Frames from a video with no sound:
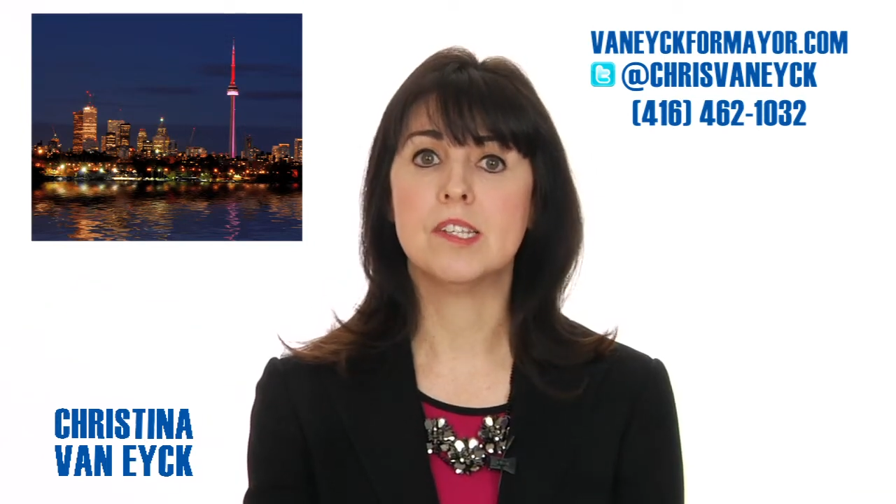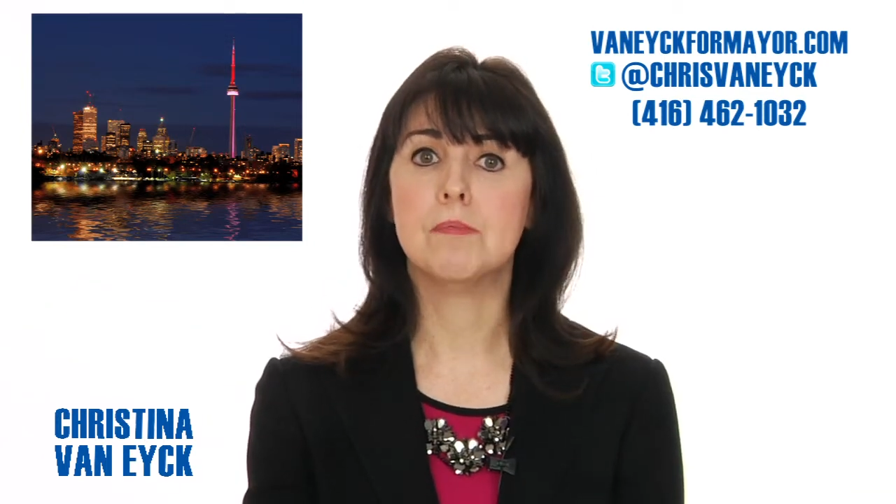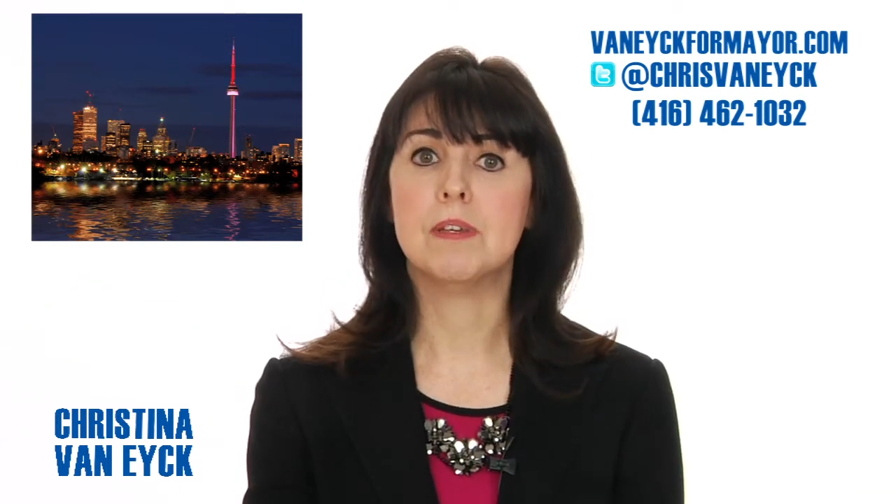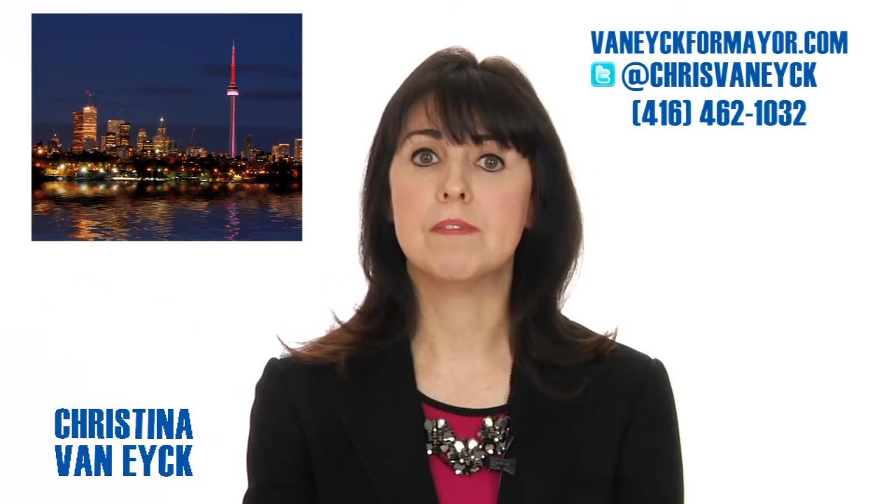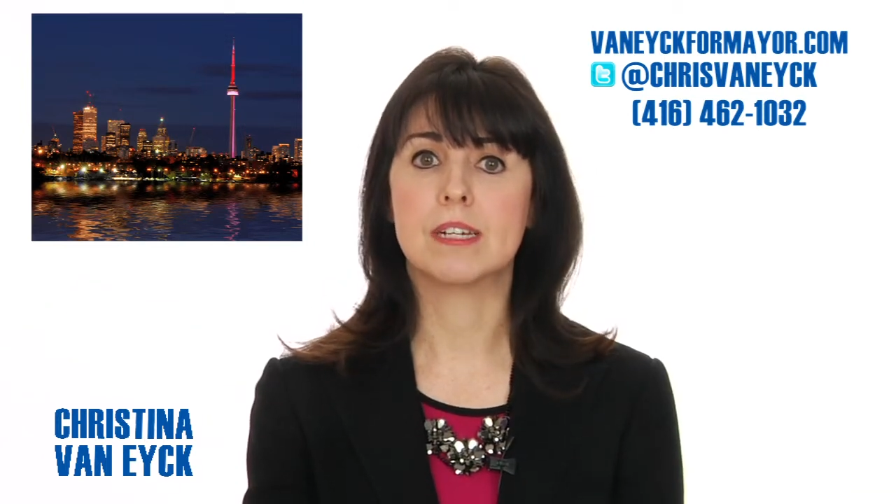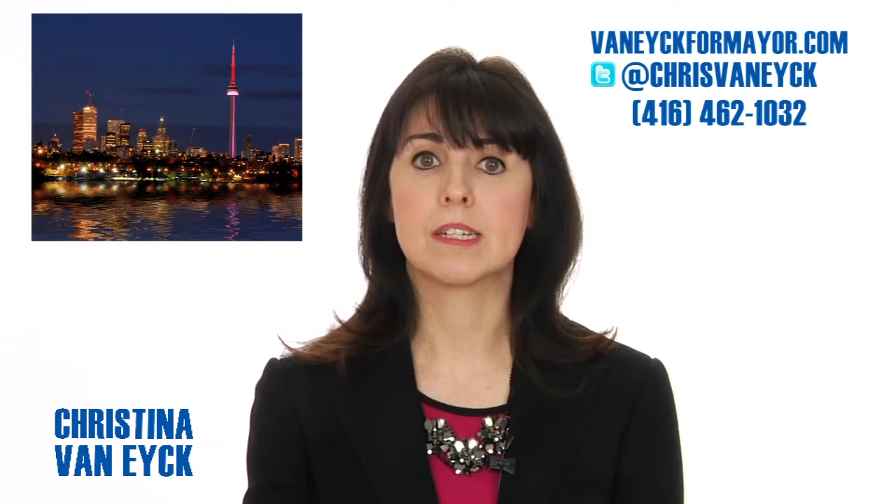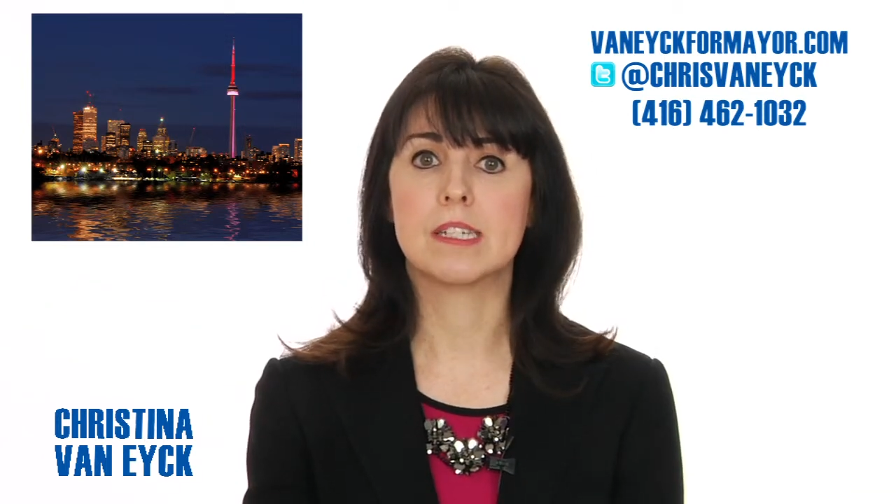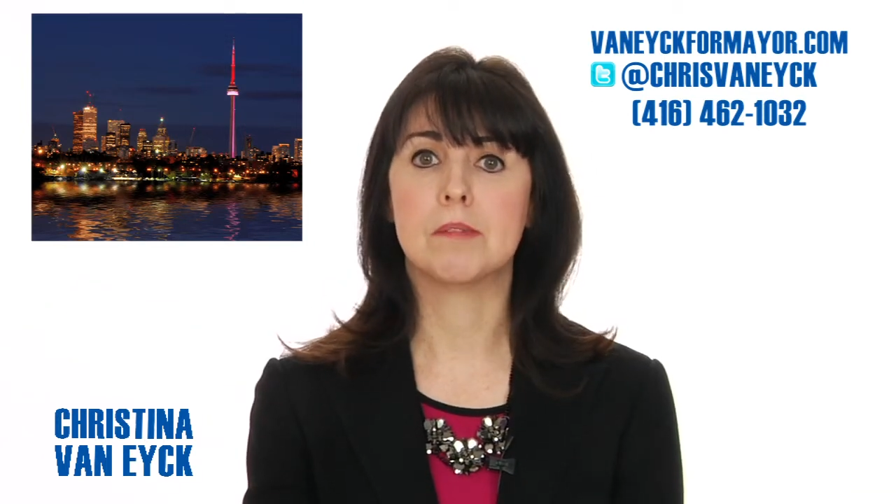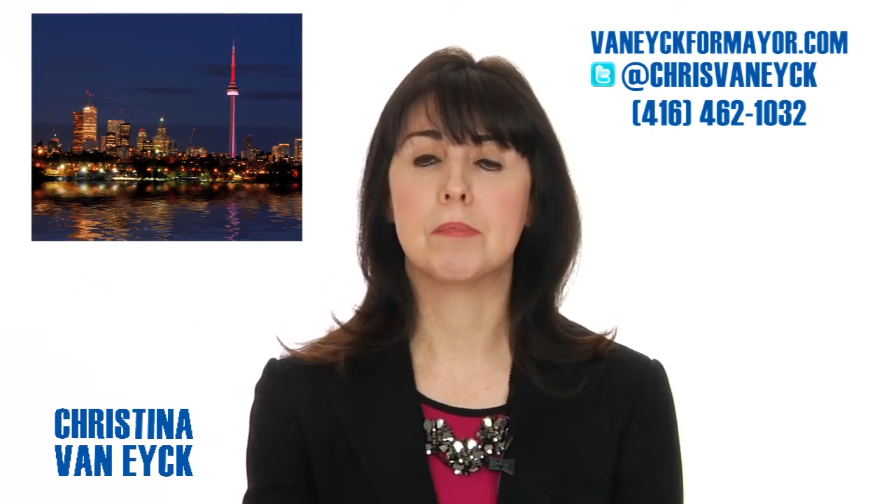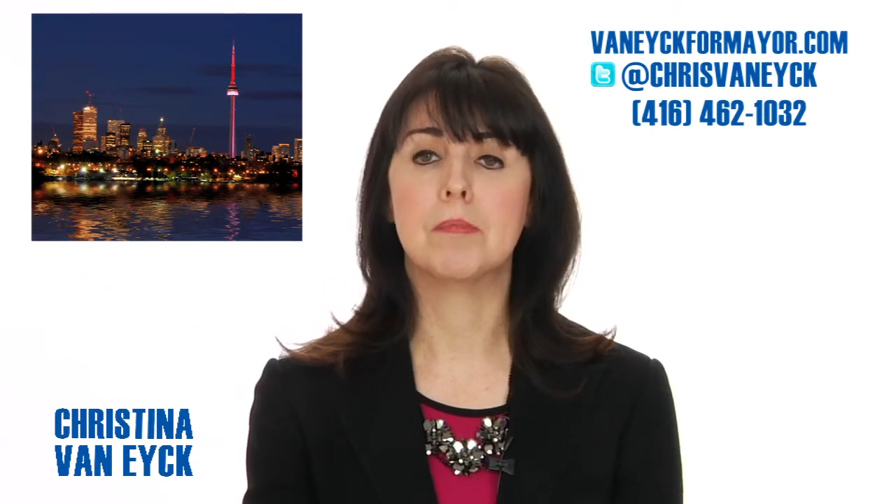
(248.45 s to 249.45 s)
to be fixed
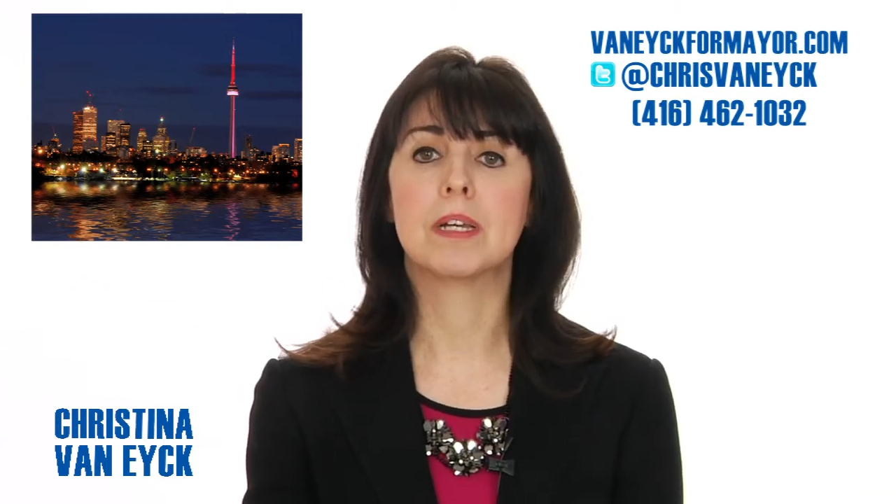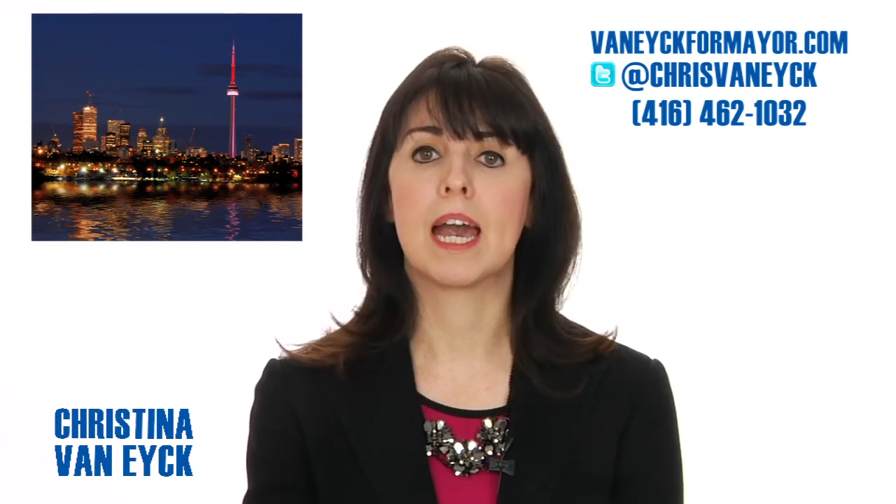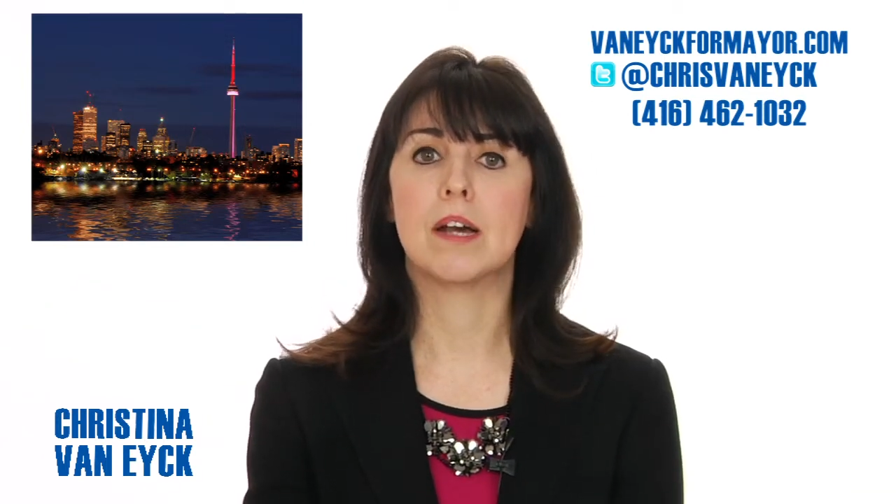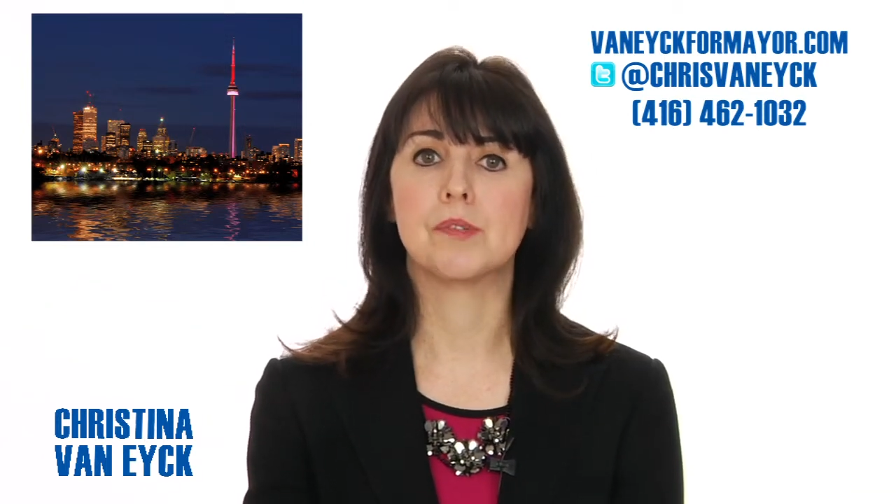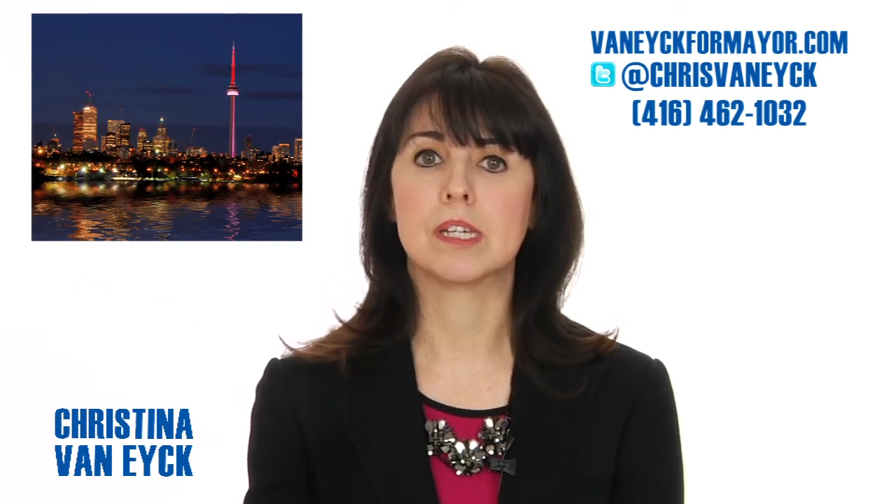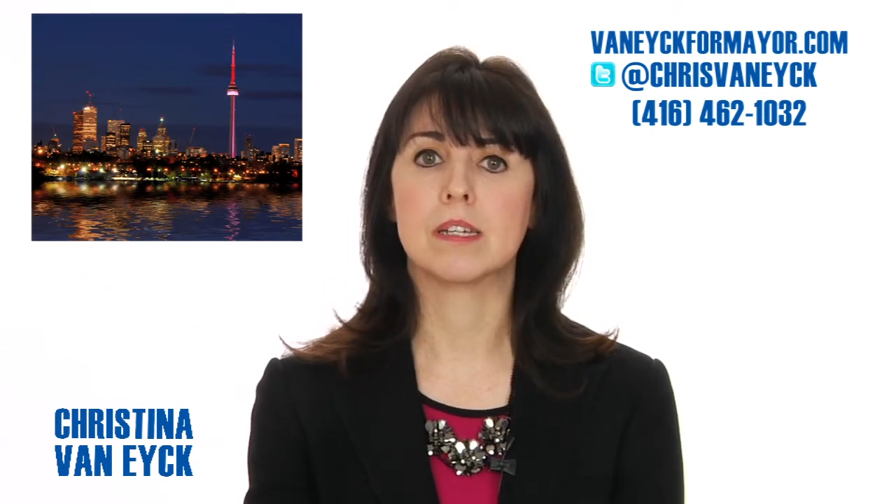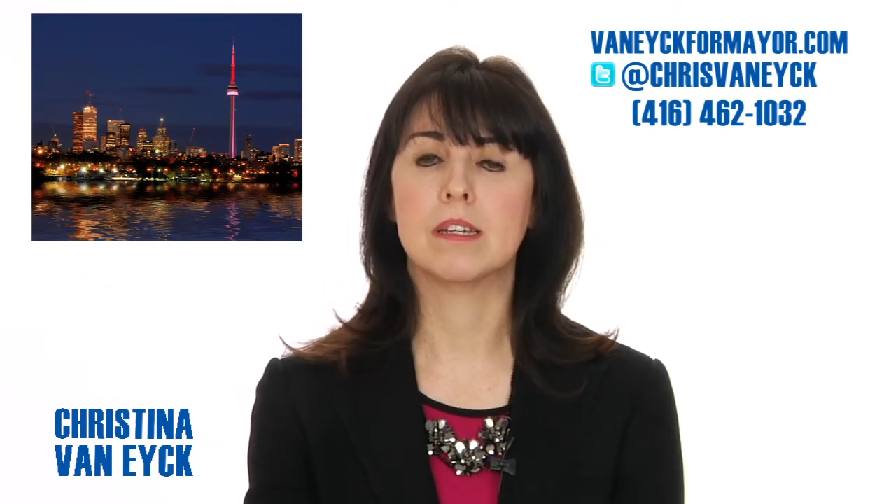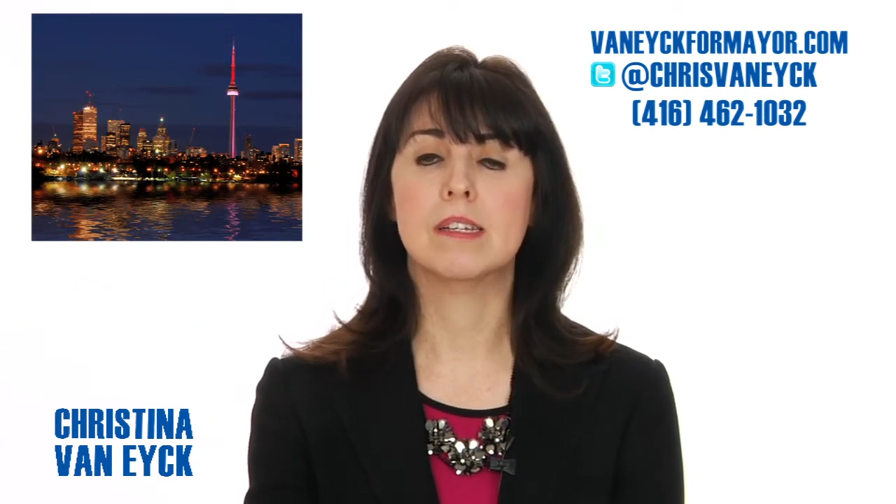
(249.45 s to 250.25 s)
in public housing